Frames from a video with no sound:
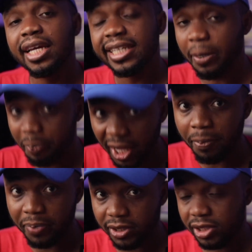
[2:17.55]
their
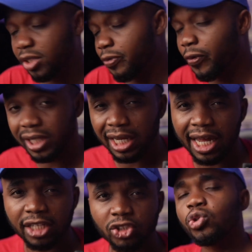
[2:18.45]
papers for the
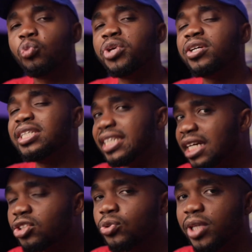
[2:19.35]
land. So we are
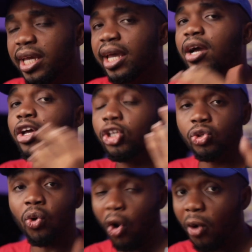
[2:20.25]
yet to hear, you
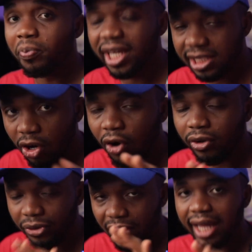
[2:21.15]
know, updates
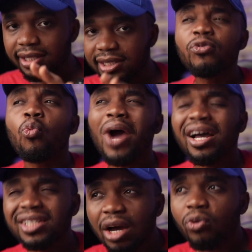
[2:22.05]
on that. Even
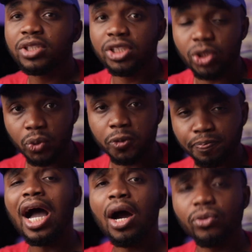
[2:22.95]
while that was still
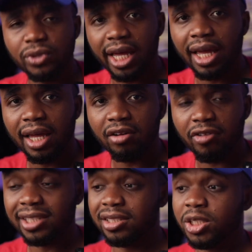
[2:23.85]
out there,
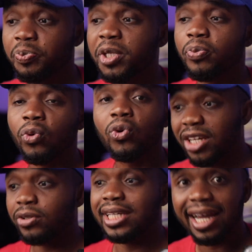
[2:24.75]
right, these people
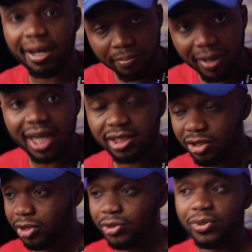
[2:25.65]
tell their
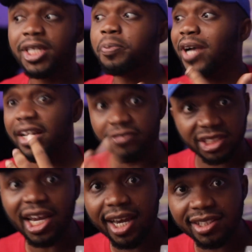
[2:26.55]
ambassadors to keep
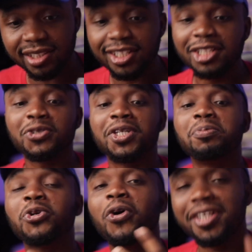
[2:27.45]
advertising, to
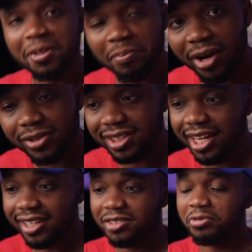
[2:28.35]
keep talking about it.
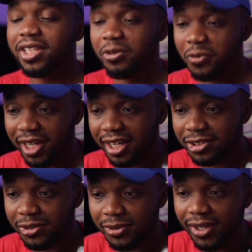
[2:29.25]
Like the recent one I
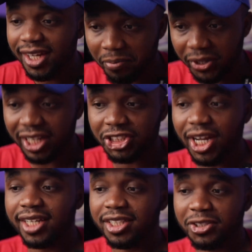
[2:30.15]
saw, Brother
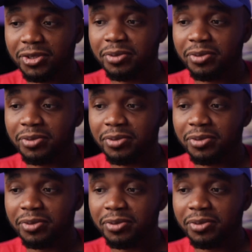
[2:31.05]
Shaggy